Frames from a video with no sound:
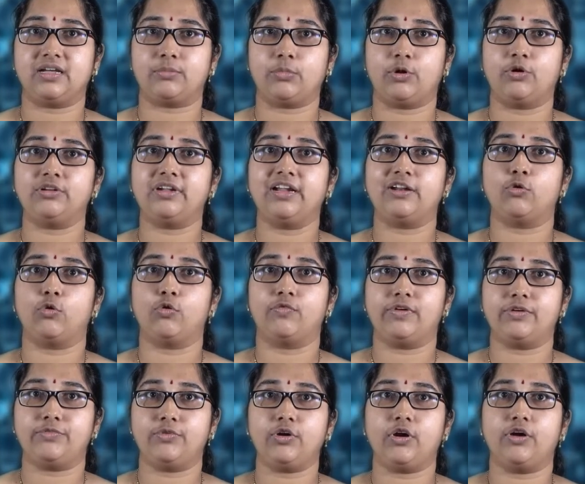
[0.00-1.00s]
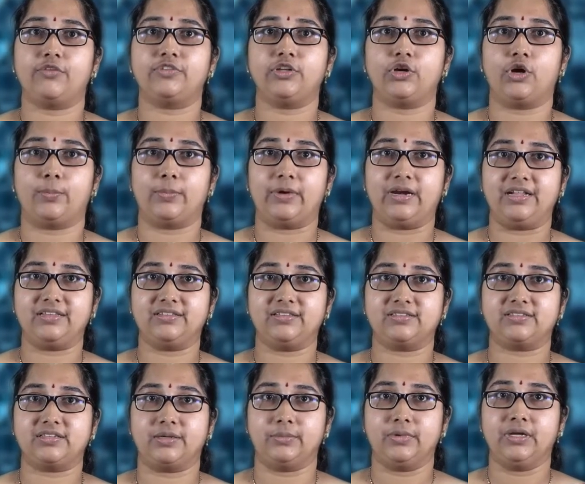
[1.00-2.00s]
about an overview of the operating
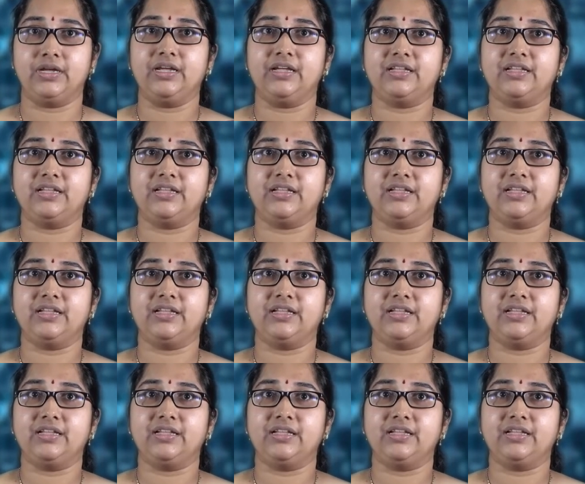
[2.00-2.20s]
system,